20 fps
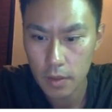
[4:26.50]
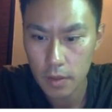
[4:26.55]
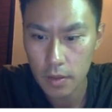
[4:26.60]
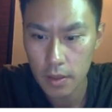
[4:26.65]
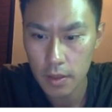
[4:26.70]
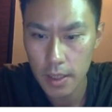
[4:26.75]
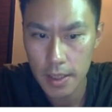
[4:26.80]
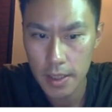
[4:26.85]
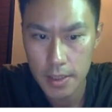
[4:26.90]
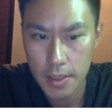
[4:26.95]

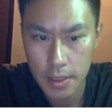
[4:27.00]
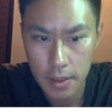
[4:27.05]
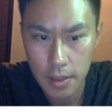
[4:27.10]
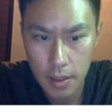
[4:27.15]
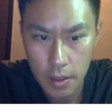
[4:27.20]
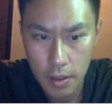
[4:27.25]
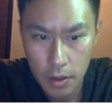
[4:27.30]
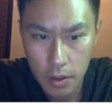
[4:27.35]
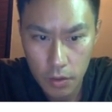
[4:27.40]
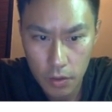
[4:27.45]
this
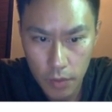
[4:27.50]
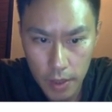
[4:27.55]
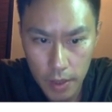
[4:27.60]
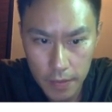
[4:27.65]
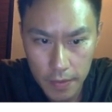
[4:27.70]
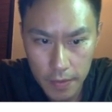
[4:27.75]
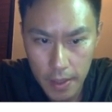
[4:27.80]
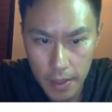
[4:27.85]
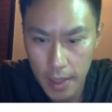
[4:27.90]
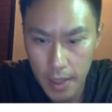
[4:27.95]
3
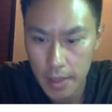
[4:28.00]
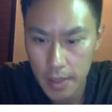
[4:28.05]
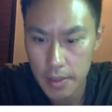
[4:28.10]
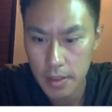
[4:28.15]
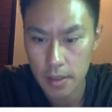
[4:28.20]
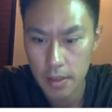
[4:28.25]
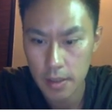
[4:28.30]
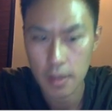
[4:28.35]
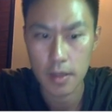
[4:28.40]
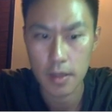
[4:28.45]

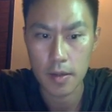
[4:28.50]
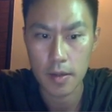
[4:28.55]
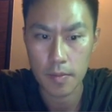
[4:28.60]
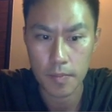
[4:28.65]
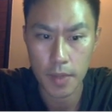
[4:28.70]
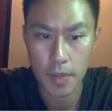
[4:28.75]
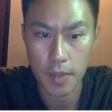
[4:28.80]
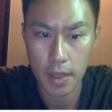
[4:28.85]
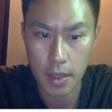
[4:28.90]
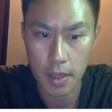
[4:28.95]
things
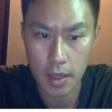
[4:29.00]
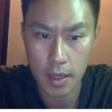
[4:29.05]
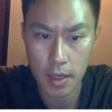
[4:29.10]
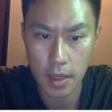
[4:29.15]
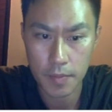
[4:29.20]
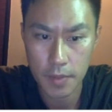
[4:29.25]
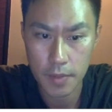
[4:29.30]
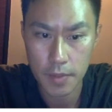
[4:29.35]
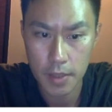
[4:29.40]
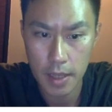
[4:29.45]

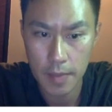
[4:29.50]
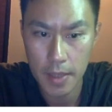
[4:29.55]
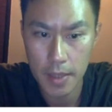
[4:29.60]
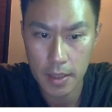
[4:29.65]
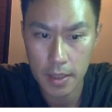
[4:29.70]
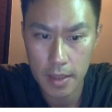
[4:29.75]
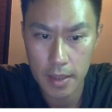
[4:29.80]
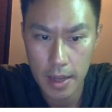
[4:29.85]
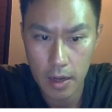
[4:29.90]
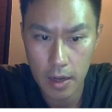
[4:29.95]
becomes, I
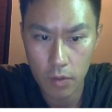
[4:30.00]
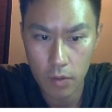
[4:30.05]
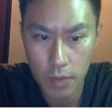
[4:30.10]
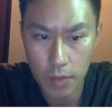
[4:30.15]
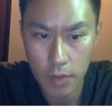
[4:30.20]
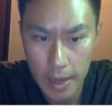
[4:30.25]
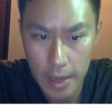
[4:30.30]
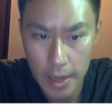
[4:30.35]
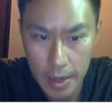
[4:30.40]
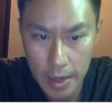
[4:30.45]
mean, now
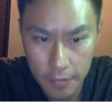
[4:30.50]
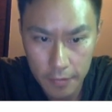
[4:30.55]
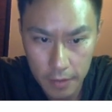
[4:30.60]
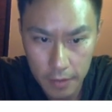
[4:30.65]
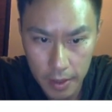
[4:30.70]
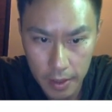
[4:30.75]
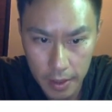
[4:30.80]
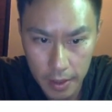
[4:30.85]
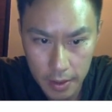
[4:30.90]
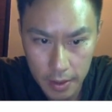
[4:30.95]
we have
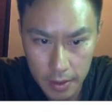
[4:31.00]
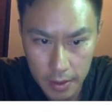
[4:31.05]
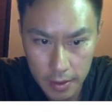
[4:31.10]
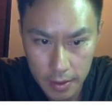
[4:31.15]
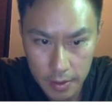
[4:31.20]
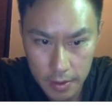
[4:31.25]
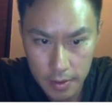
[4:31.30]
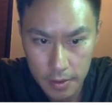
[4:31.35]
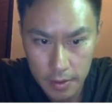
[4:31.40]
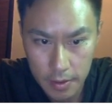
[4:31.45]
like
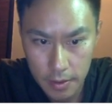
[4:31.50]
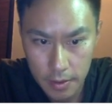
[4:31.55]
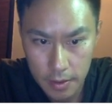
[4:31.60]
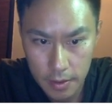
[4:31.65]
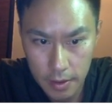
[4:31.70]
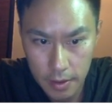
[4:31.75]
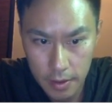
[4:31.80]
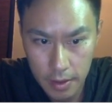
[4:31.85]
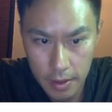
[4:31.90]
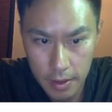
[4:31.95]

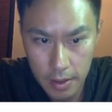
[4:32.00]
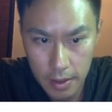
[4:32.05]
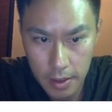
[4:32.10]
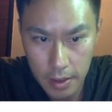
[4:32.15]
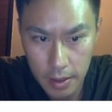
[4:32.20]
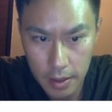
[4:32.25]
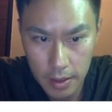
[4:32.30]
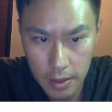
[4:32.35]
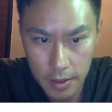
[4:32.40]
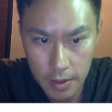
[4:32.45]

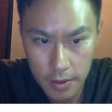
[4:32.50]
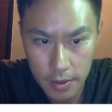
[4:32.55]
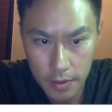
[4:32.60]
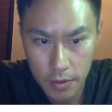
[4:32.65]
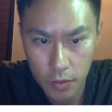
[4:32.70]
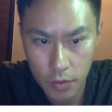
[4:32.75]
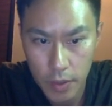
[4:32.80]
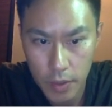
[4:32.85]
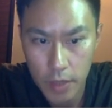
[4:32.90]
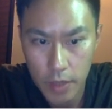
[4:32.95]

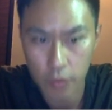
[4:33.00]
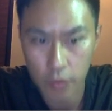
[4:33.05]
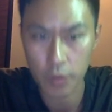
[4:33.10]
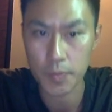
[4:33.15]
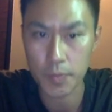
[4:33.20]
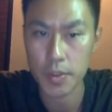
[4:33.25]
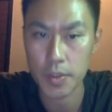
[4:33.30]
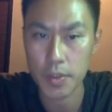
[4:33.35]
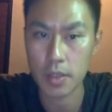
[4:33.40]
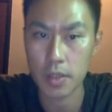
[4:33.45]
3
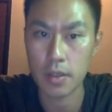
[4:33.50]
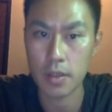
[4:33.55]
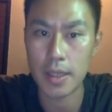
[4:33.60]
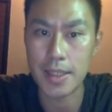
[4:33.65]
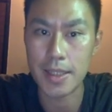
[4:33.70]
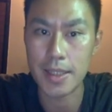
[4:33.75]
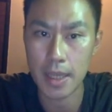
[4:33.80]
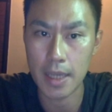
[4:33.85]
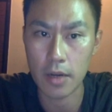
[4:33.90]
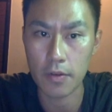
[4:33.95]
groups
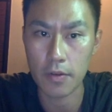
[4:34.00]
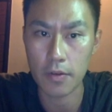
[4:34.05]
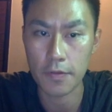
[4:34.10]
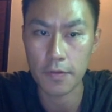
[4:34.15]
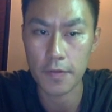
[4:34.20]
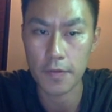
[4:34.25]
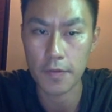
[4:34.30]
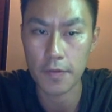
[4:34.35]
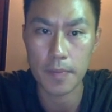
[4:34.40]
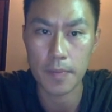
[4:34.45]
instead of
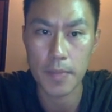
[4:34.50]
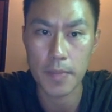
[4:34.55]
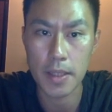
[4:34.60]
4,